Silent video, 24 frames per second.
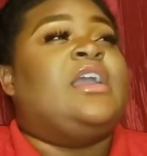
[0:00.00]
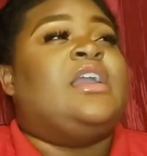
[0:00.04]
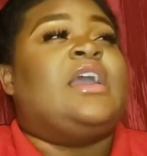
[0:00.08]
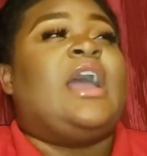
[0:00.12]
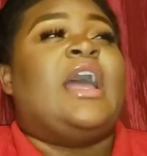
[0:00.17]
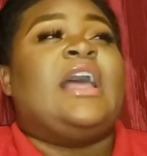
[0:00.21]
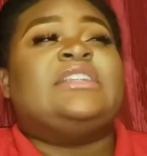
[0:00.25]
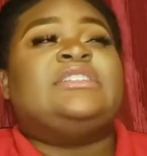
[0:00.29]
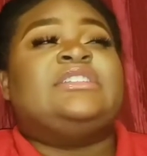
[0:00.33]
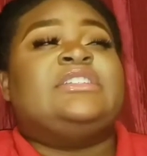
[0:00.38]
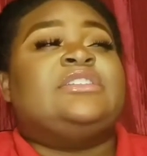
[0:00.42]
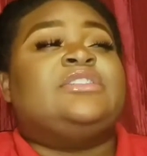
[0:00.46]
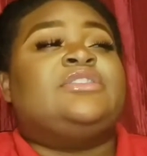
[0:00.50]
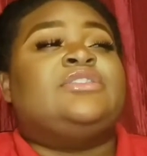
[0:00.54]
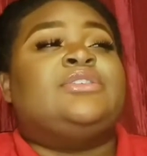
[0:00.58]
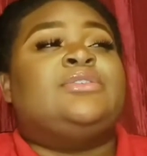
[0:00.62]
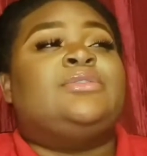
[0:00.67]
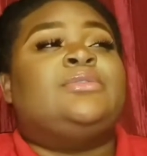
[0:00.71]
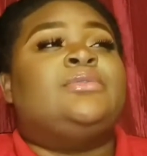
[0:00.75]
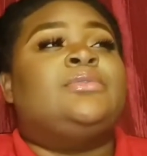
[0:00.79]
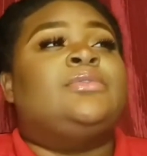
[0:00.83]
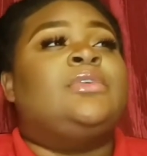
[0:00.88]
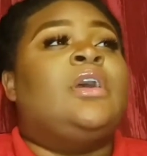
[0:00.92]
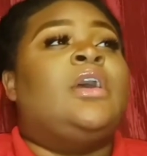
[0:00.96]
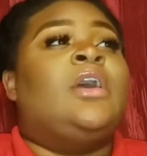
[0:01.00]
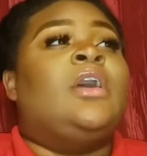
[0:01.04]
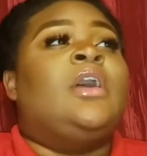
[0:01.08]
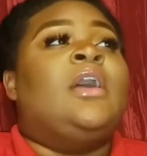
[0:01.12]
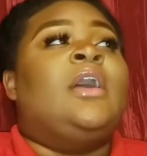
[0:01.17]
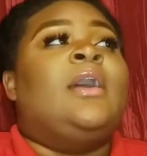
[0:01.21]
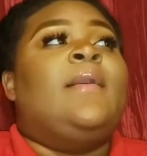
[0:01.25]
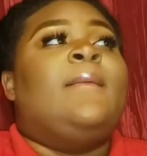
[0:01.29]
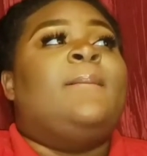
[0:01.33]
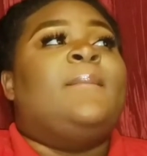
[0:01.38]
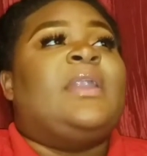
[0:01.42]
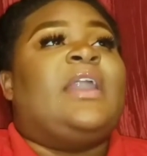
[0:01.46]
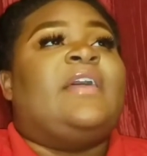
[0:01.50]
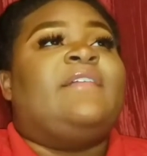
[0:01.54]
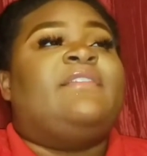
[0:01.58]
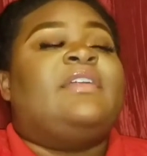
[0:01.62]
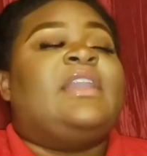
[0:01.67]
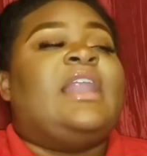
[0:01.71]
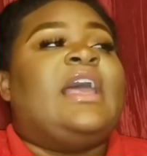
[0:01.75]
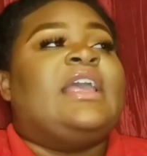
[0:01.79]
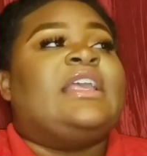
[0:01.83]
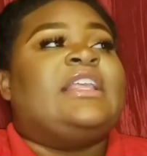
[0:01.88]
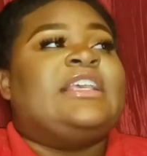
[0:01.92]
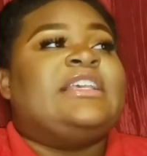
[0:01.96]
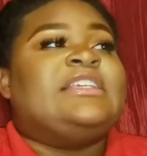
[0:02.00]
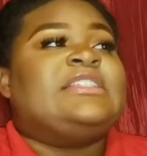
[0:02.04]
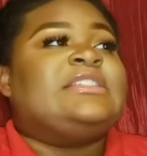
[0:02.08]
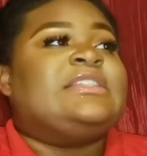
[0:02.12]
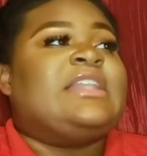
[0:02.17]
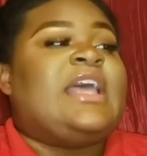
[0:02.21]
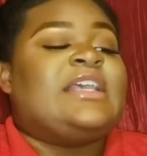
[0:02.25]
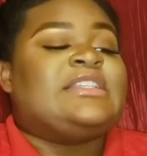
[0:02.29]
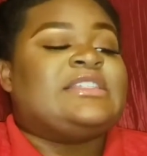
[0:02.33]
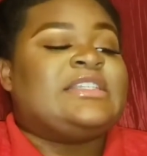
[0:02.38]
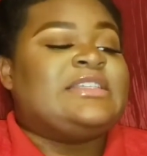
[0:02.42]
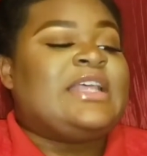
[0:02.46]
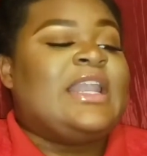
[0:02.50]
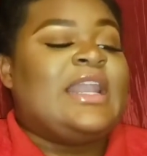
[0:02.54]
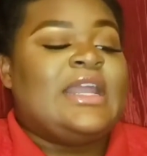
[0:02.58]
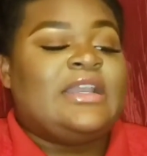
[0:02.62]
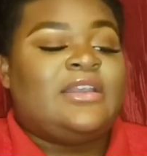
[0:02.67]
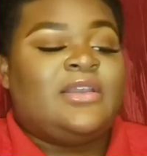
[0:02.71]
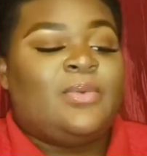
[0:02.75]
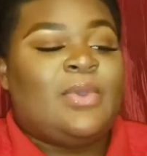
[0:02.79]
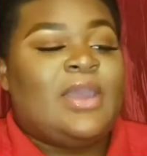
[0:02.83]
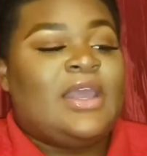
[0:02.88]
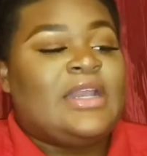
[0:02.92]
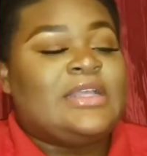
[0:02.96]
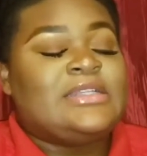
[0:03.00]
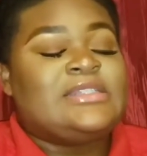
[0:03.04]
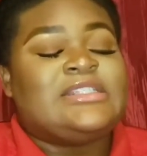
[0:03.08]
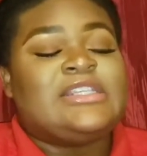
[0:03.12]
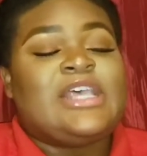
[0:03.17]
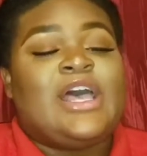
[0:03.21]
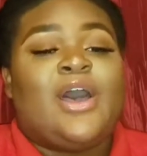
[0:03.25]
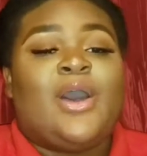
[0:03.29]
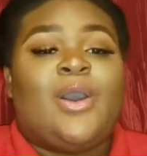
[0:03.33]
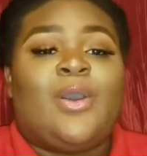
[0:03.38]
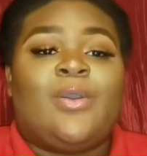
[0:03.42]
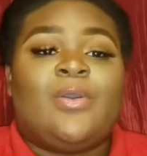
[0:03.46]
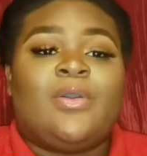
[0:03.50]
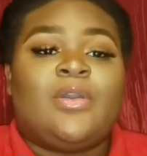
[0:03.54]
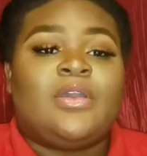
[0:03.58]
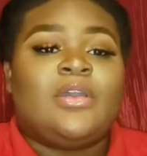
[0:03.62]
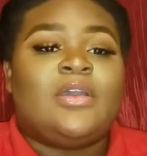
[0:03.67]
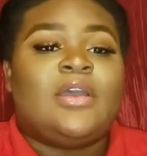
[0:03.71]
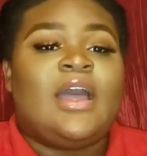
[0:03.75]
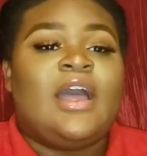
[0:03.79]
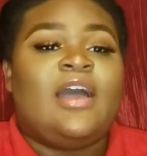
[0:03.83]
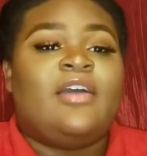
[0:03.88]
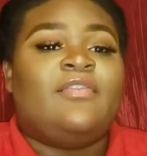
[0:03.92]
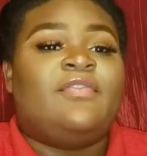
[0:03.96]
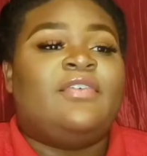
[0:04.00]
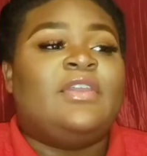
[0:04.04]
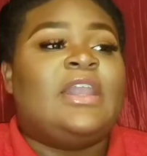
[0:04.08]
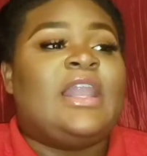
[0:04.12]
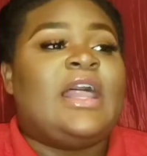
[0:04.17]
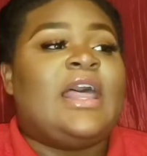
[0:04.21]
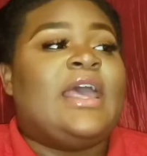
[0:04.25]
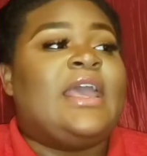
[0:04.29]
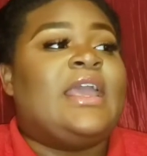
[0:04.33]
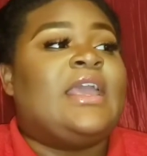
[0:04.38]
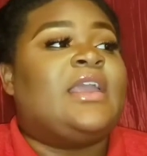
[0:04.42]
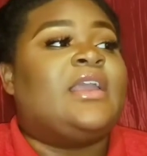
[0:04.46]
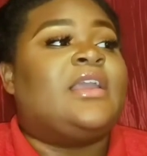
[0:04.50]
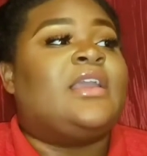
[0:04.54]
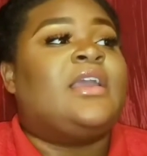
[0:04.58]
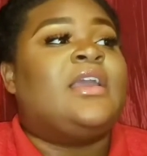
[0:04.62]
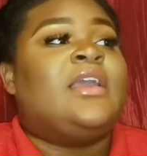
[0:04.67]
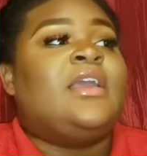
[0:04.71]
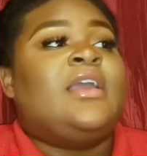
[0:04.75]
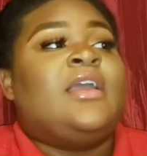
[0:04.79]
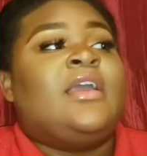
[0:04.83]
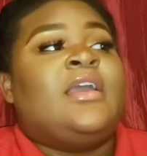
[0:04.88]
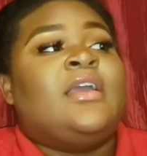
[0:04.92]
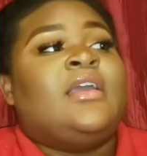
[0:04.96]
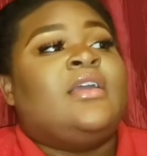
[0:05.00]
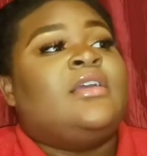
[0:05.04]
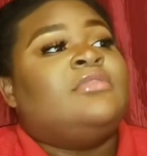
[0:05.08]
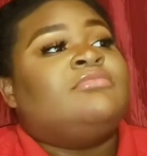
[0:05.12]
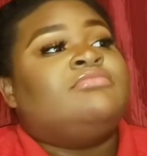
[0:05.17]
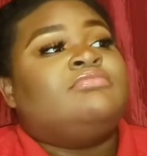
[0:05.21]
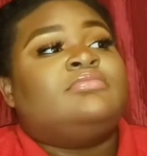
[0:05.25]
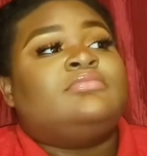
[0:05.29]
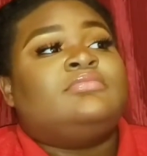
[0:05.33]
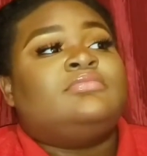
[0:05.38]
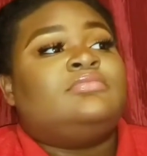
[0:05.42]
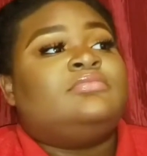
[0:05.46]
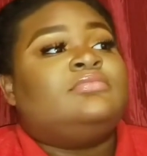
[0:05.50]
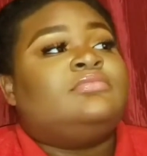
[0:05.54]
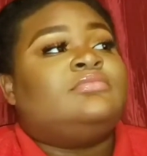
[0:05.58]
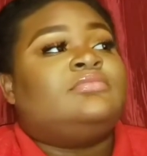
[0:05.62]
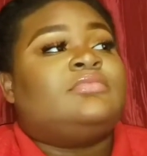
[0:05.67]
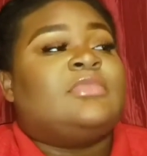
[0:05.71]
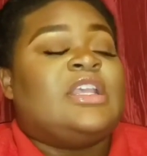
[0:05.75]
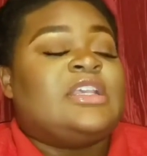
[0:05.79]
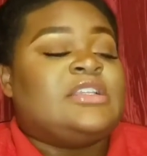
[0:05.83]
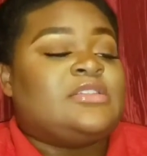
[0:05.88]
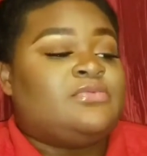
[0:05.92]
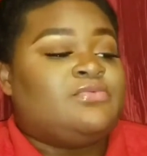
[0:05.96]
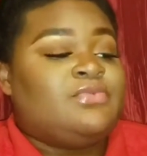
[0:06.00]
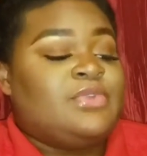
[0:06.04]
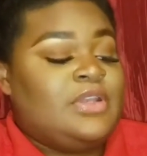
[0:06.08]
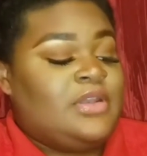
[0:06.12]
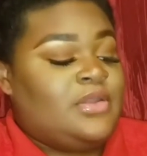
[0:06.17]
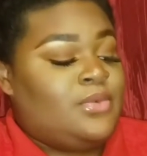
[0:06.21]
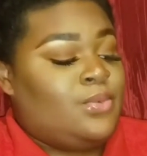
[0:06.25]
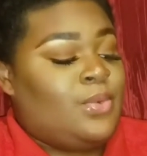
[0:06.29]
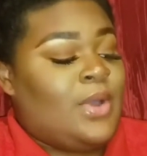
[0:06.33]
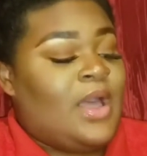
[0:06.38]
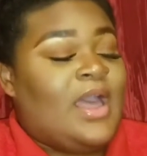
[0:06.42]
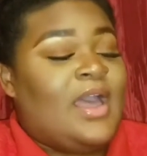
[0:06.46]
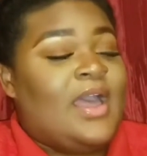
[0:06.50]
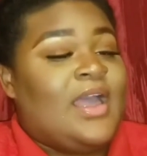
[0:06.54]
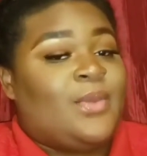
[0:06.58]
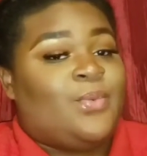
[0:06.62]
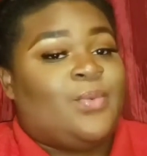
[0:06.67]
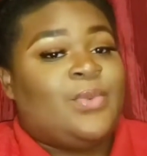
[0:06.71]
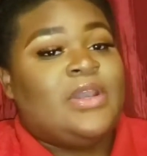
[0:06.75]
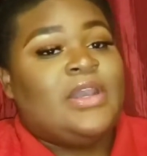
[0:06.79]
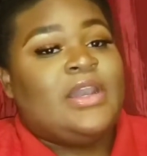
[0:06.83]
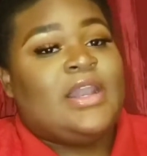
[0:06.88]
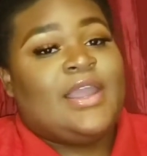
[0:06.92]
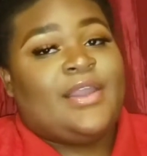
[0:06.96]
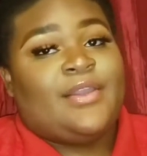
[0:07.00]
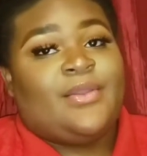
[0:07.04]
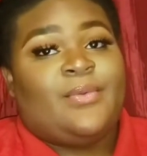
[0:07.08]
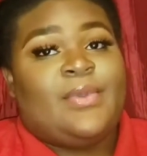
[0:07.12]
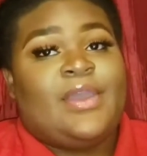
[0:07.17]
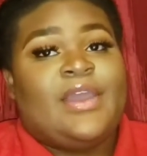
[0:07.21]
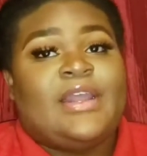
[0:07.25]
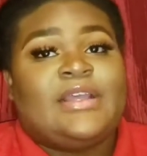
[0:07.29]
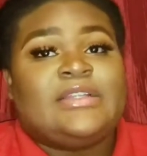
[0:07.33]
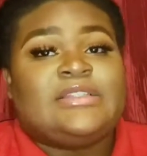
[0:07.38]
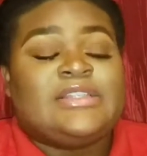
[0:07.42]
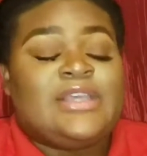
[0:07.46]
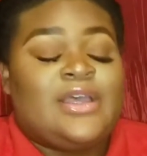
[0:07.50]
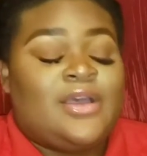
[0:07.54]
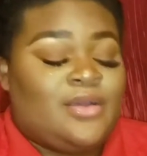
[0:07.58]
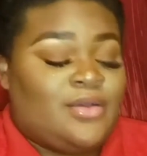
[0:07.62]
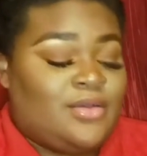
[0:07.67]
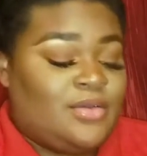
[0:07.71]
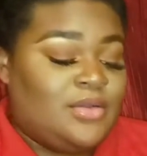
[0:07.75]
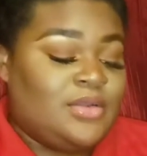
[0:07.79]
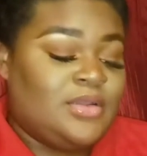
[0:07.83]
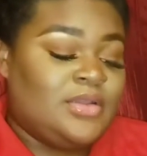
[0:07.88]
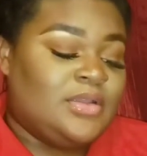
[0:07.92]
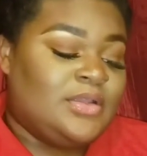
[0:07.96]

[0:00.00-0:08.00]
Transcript: I just do. But I feel like it's nice because I like the way they talk. I feel like that's really why I really like the way they talk.